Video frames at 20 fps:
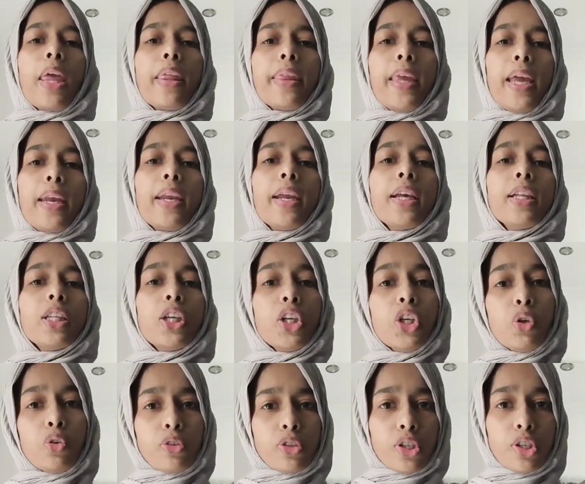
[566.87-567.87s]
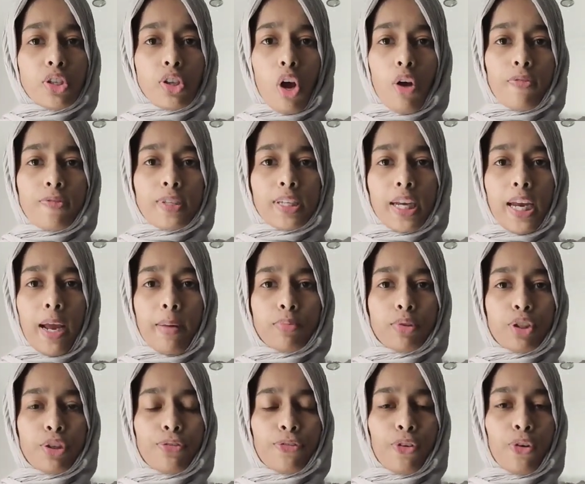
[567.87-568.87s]
Then the uses of
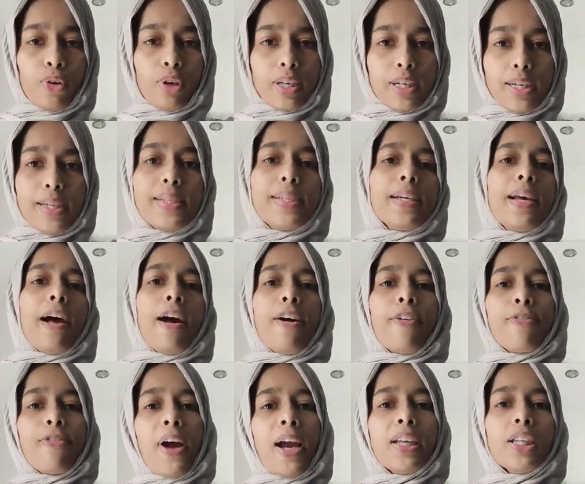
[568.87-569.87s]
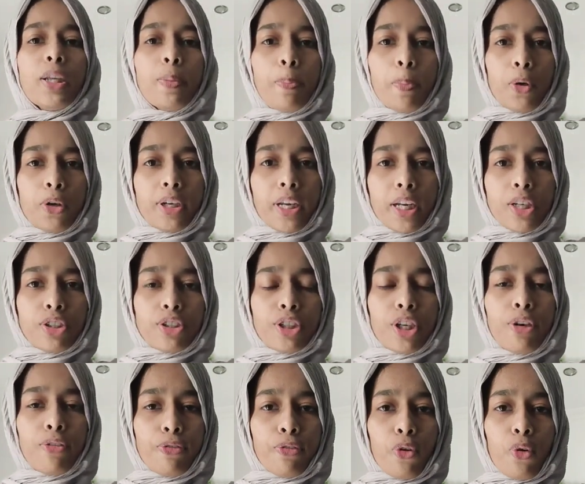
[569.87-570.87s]
Synaptophore is find the
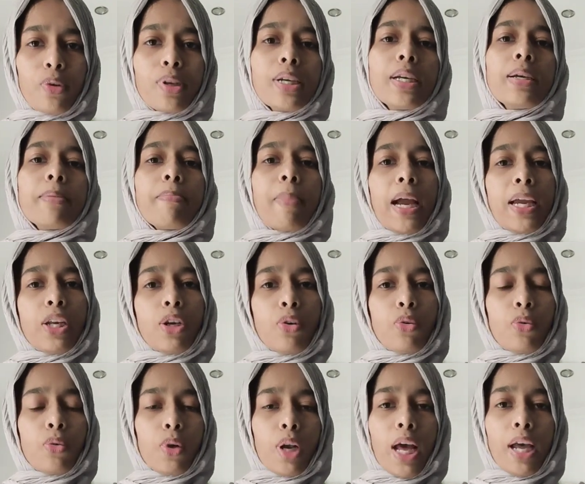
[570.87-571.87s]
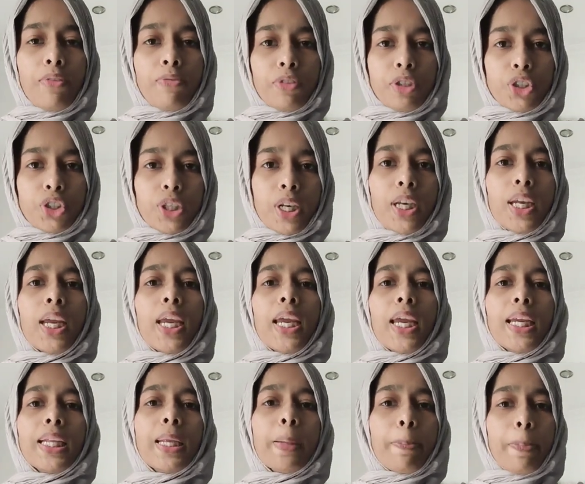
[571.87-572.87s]
potential for binocular vision
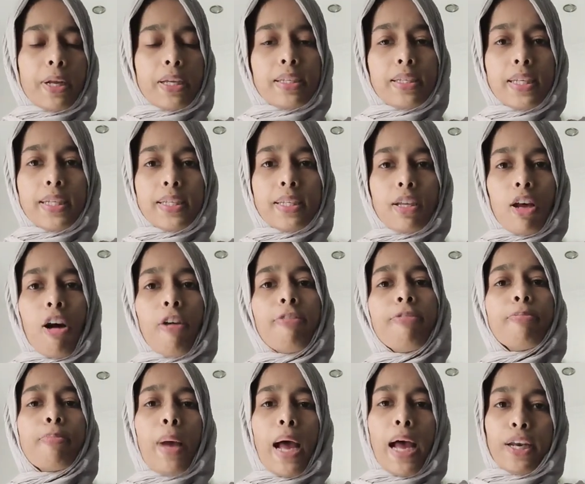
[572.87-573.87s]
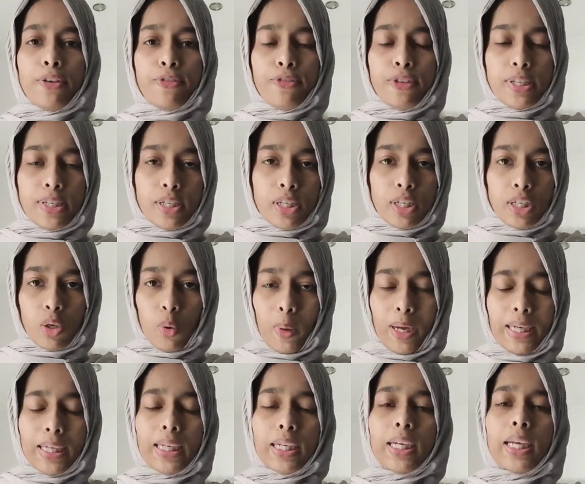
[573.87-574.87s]
in the presence of manifest
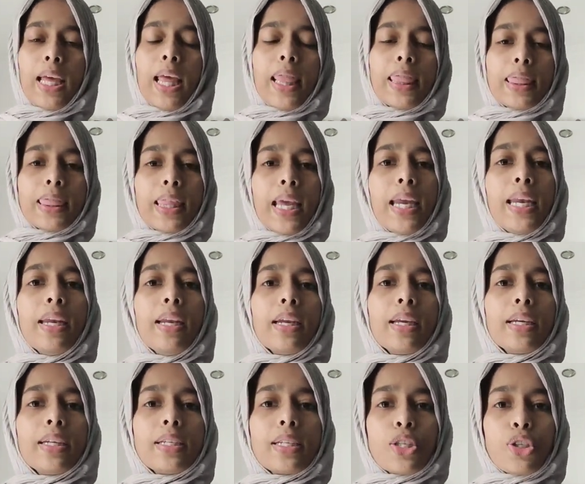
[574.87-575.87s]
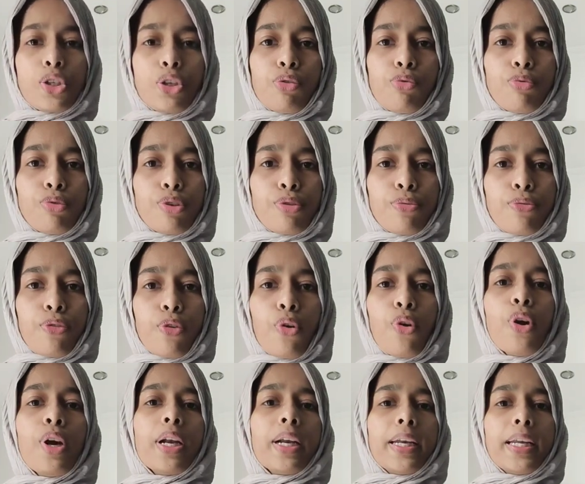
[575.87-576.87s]
squint. Then it is used
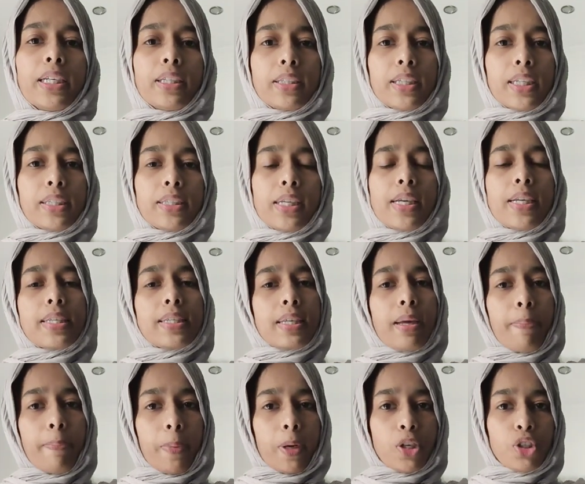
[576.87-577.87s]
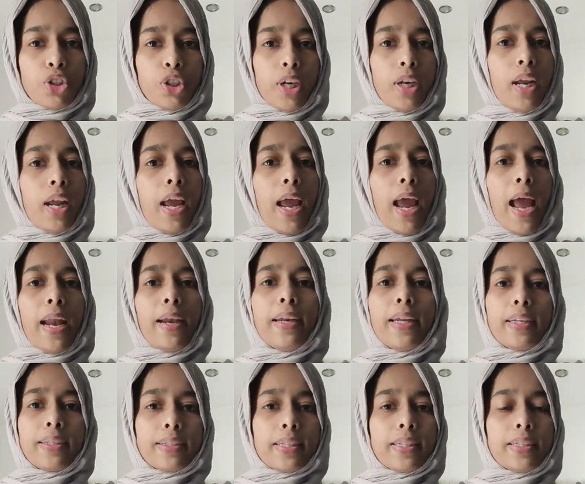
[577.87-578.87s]
for detecting suppression and
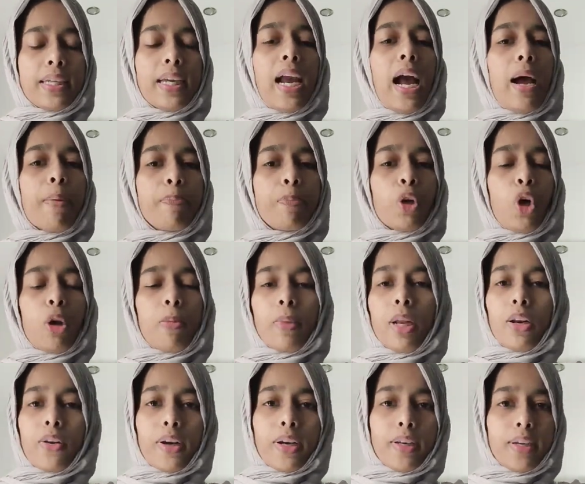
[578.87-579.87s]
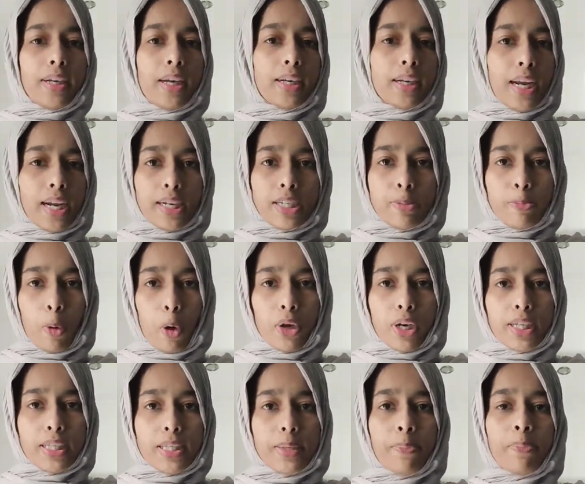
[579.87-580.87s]
detecting abnormal retinal
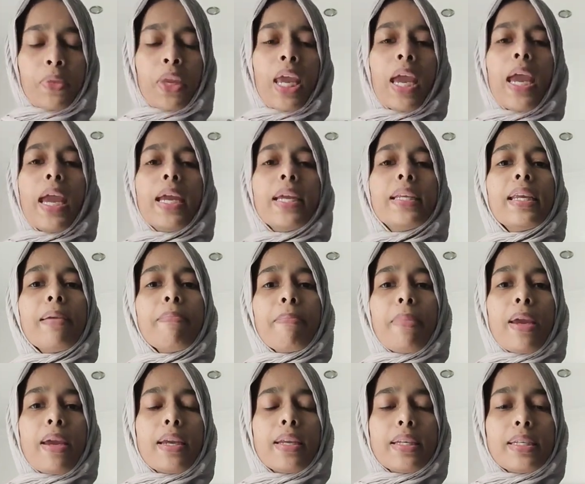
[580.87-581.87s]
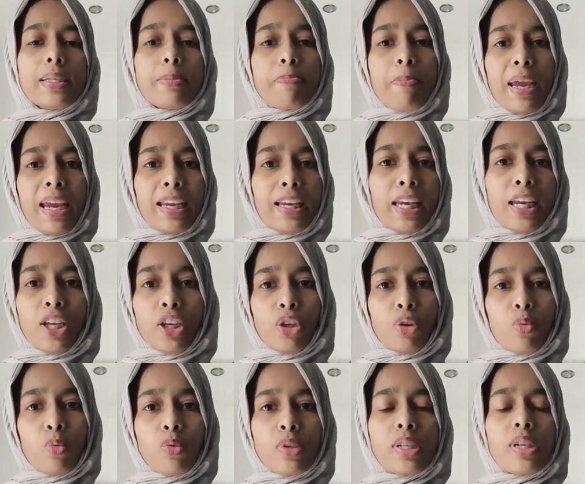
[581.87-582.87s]
correspondence. It is mainly
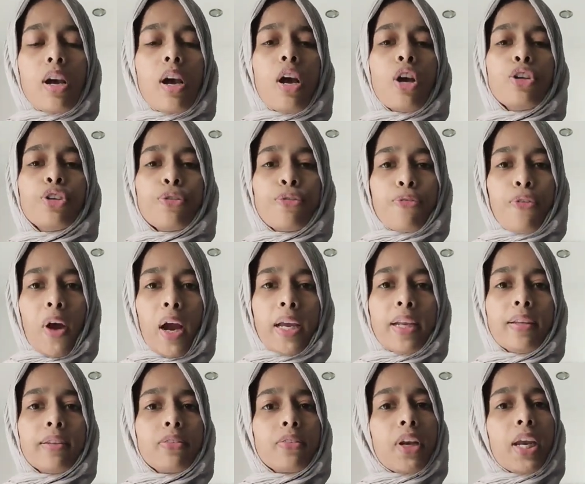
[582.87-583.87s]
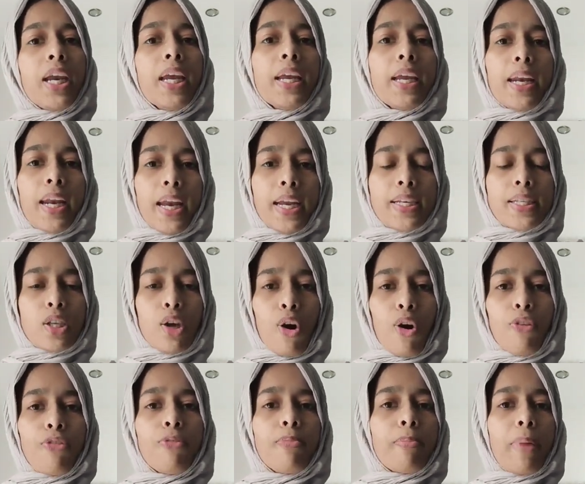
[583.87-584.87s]
used to find 3 grades
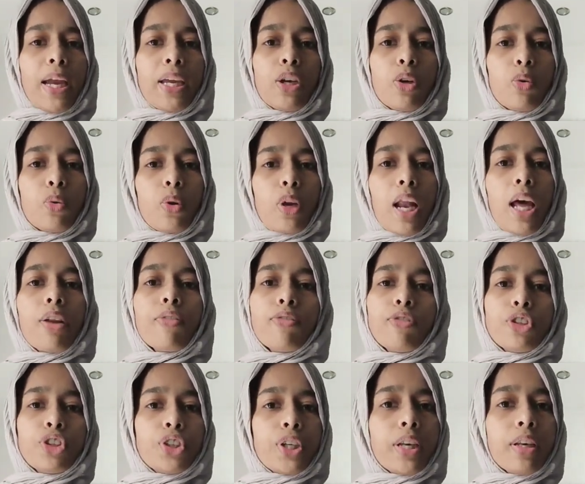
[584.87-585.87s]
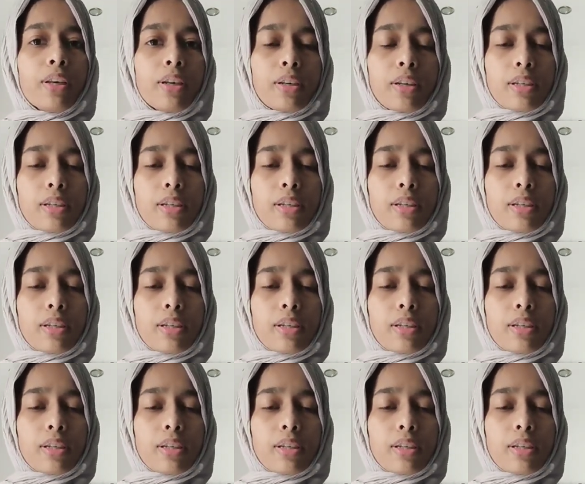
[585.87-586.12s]
of binocular vision.